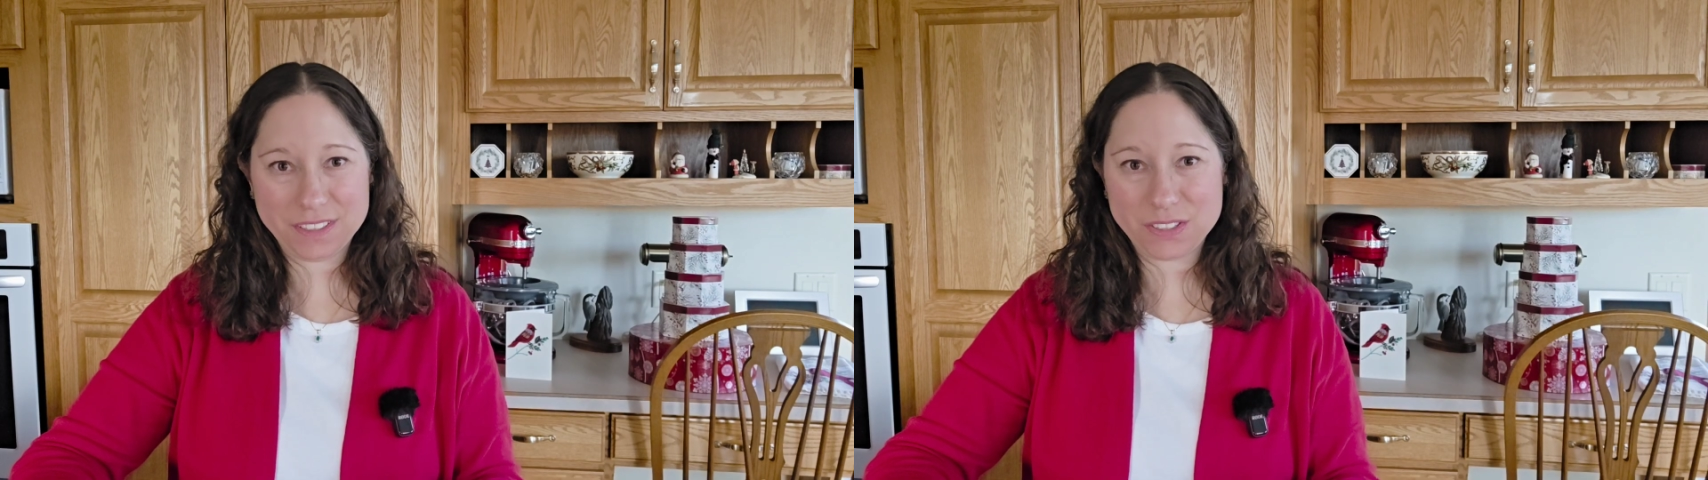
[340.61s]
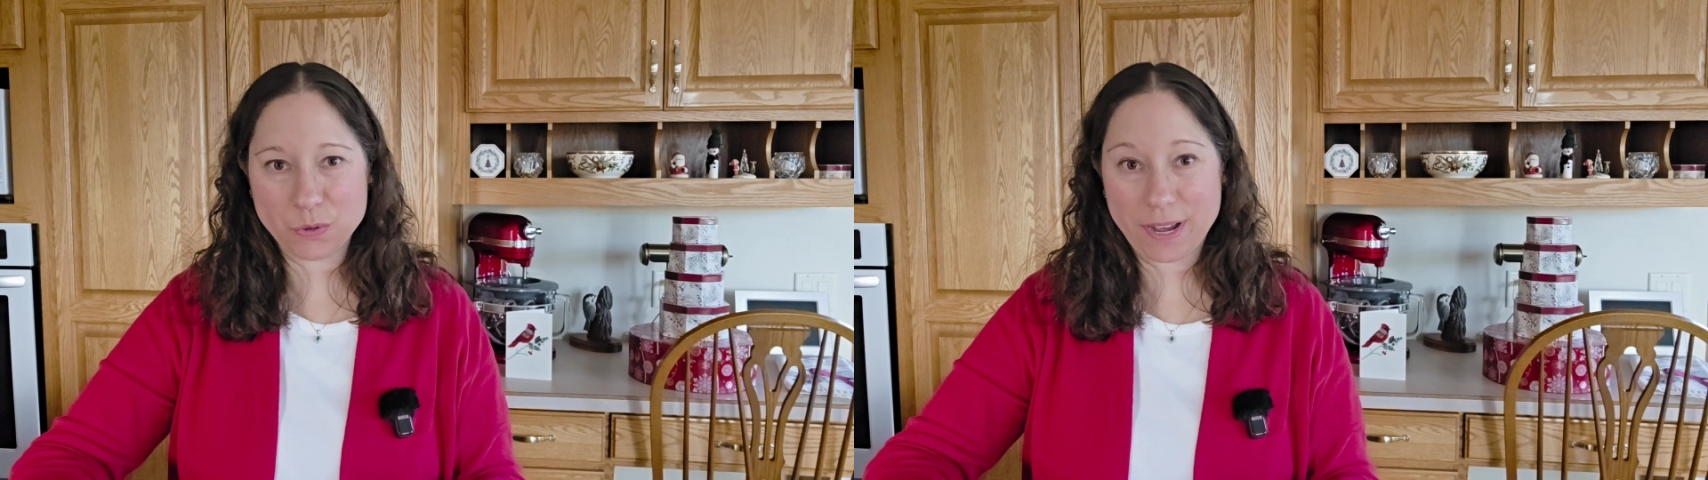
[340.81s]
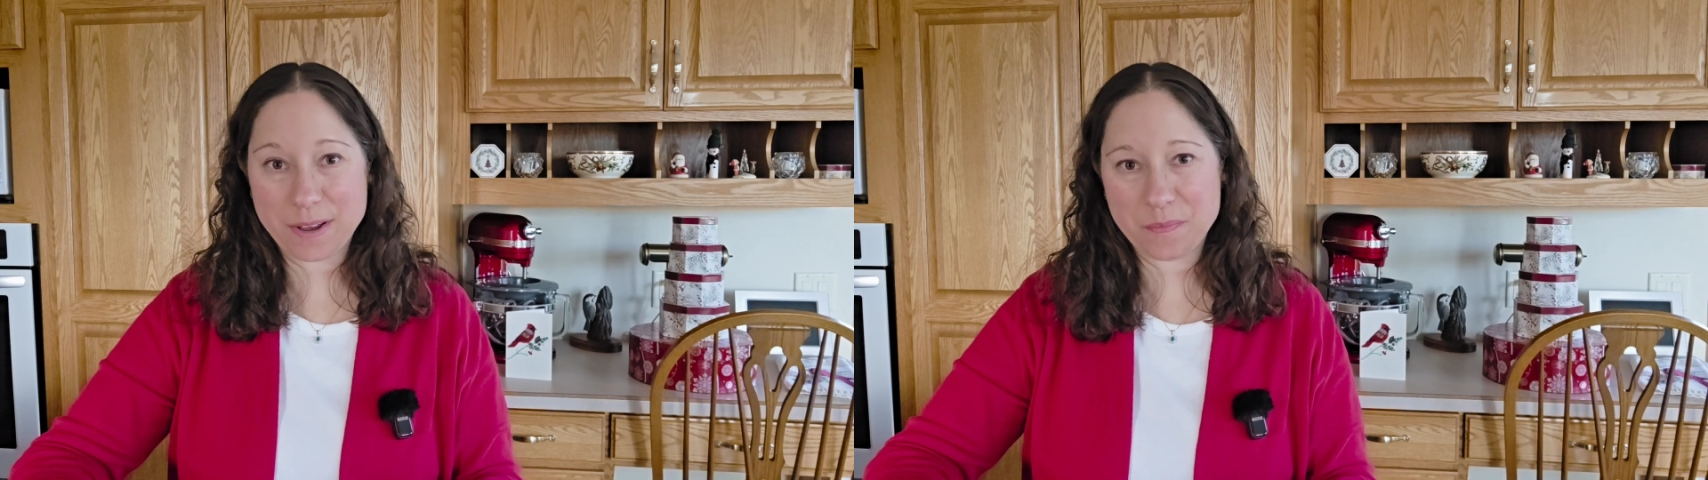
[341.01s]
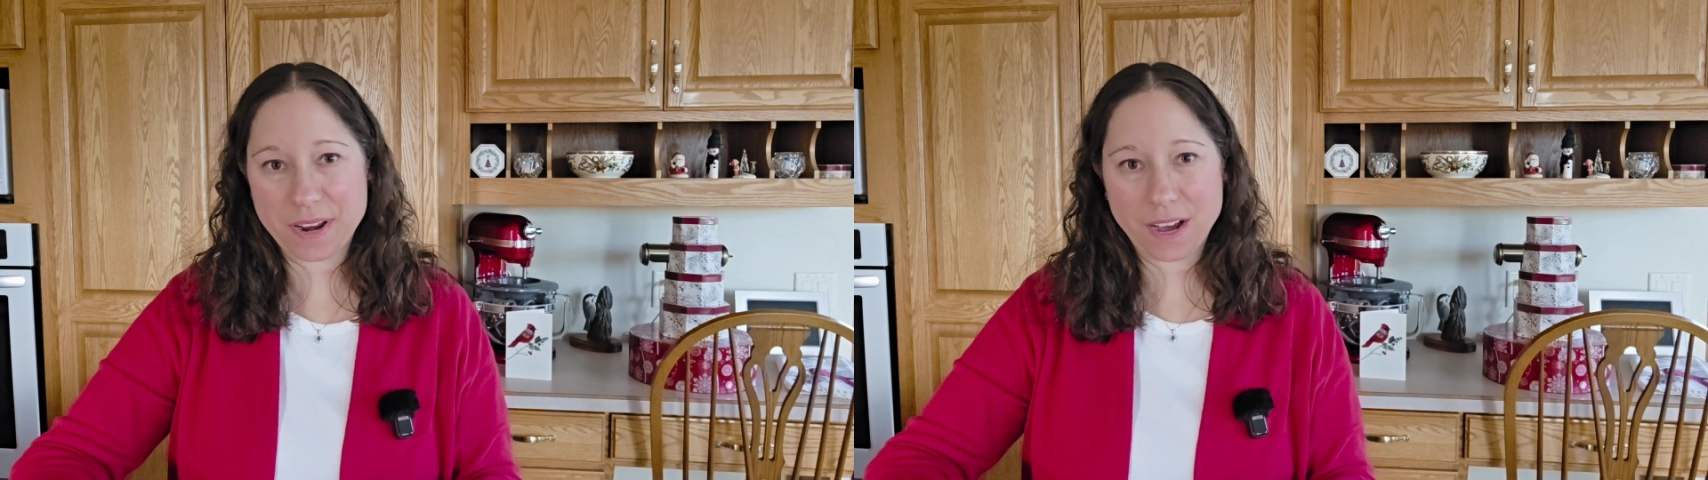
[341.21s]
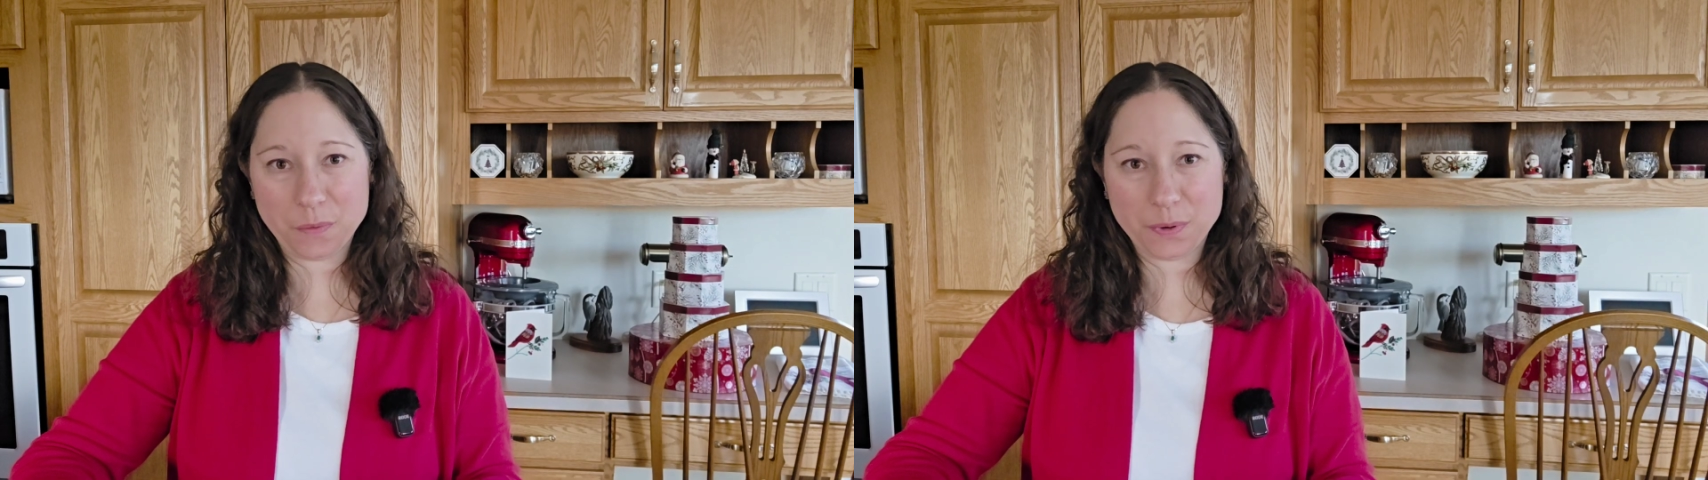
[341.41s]
so I am
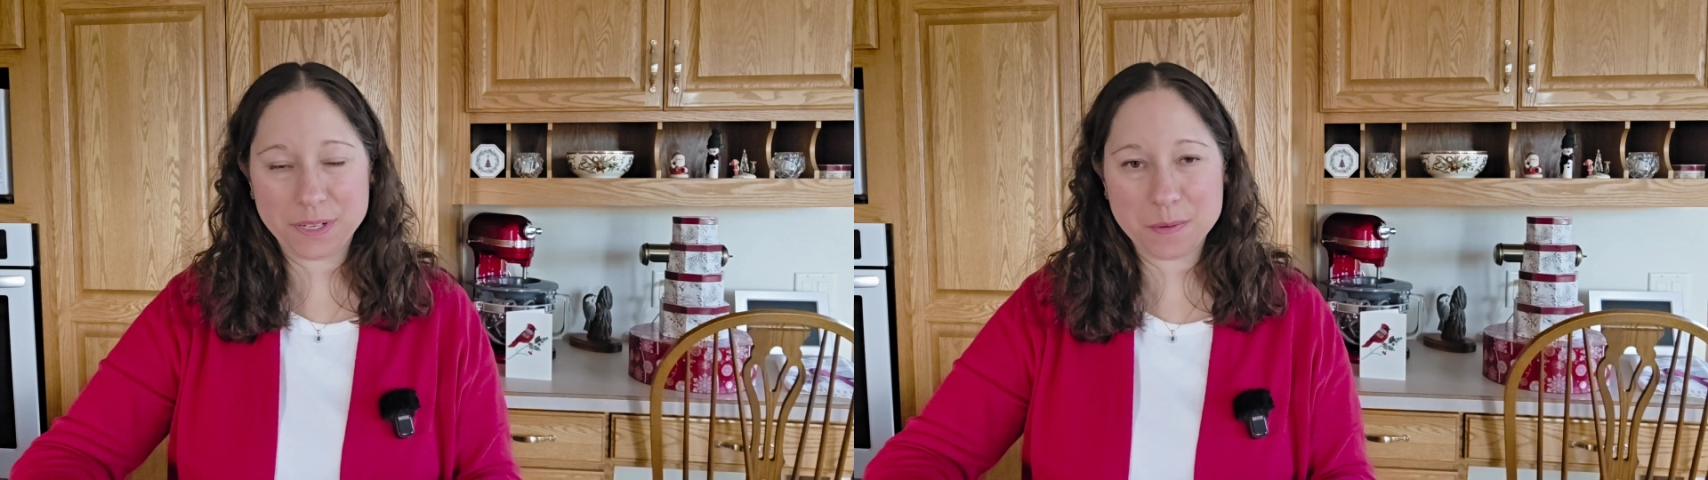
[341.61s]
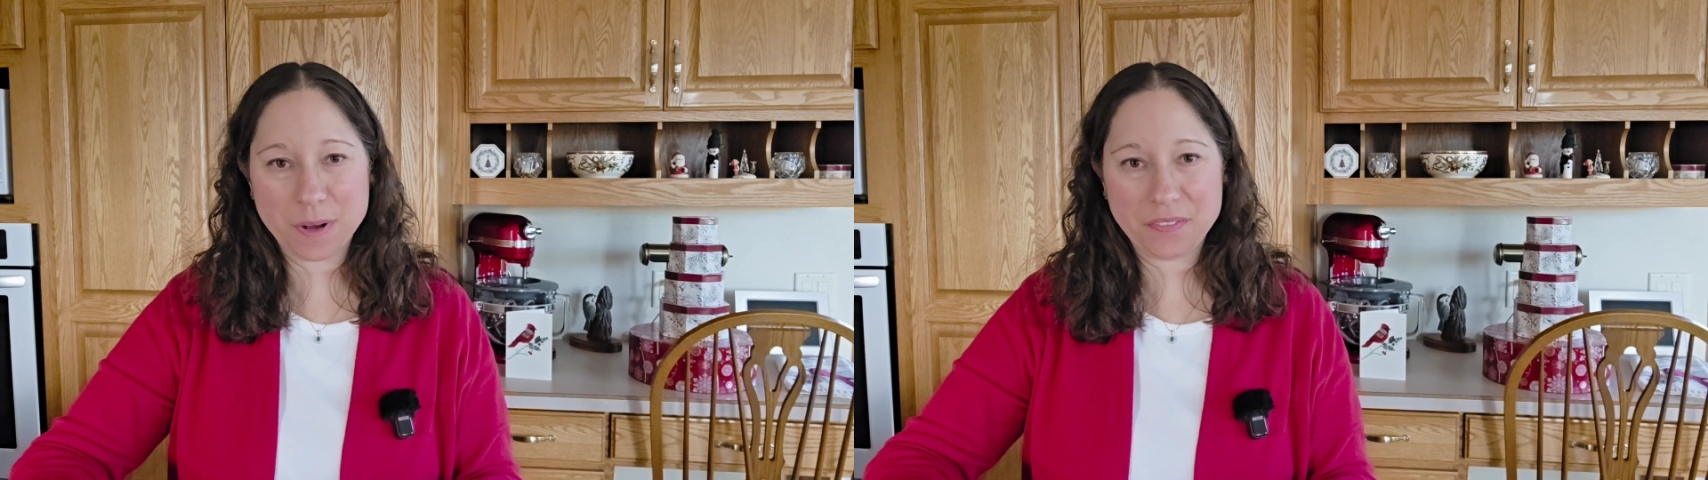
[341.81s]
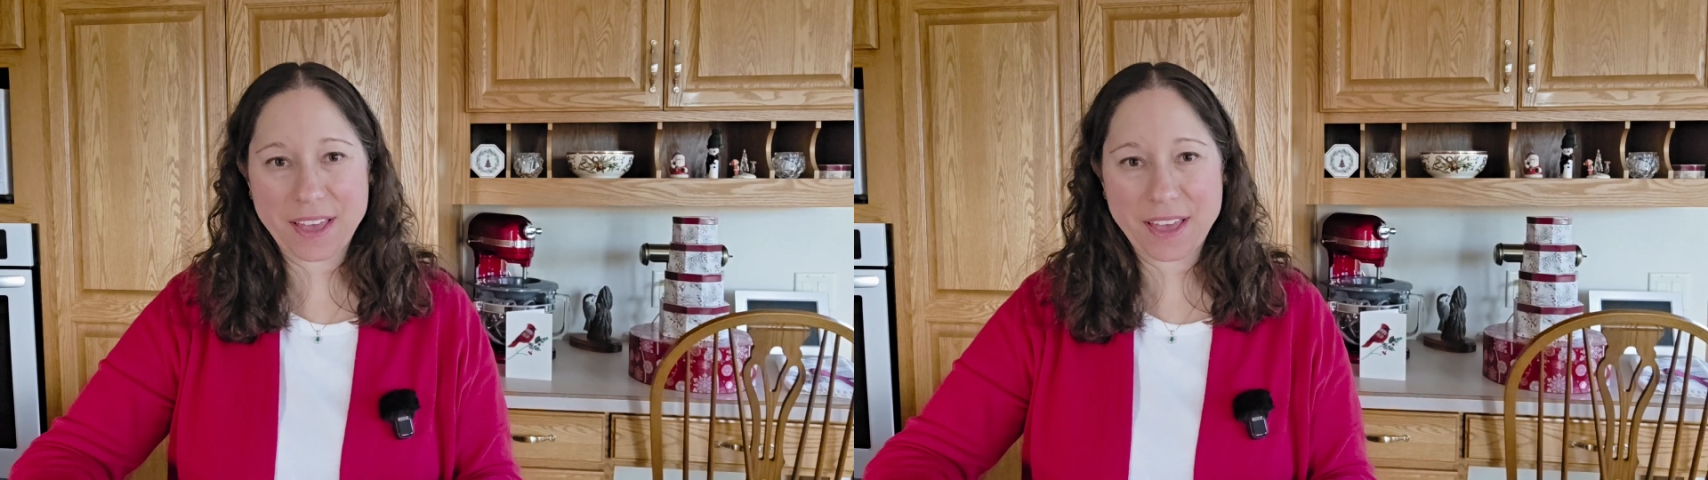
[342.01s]
not worried about